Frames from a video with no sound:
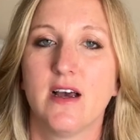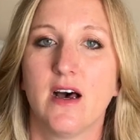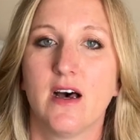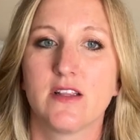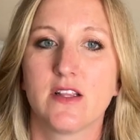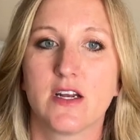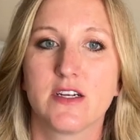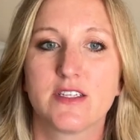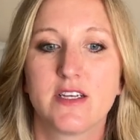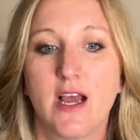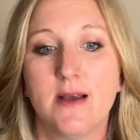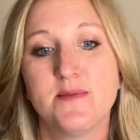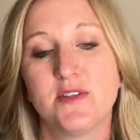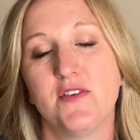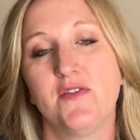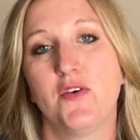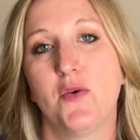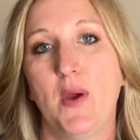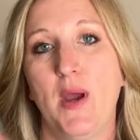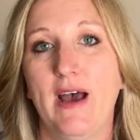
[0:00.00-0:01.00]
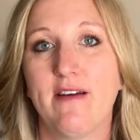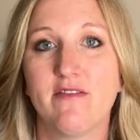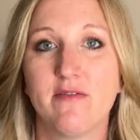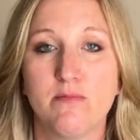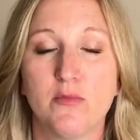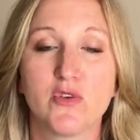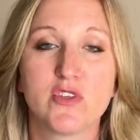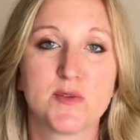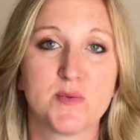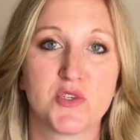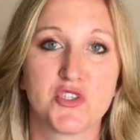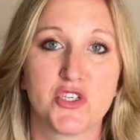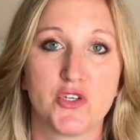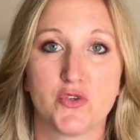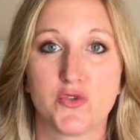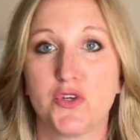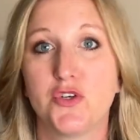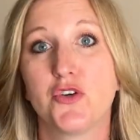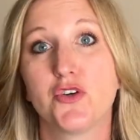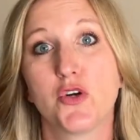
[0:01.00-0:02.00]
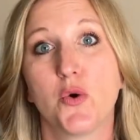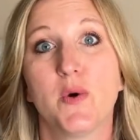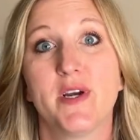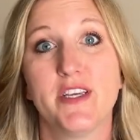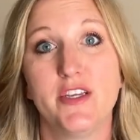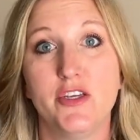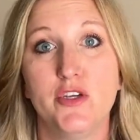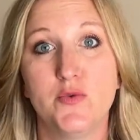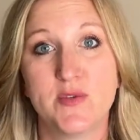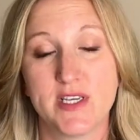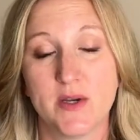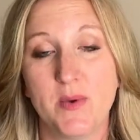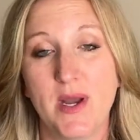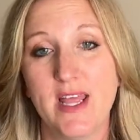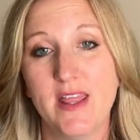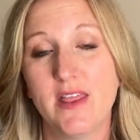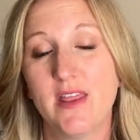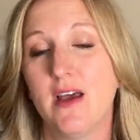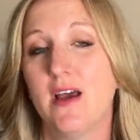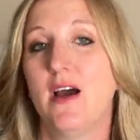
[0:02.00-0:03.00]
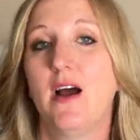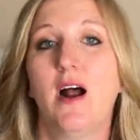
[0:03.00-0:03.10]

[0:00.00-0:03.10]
A lot of times if you have multiple children you're going to use it with,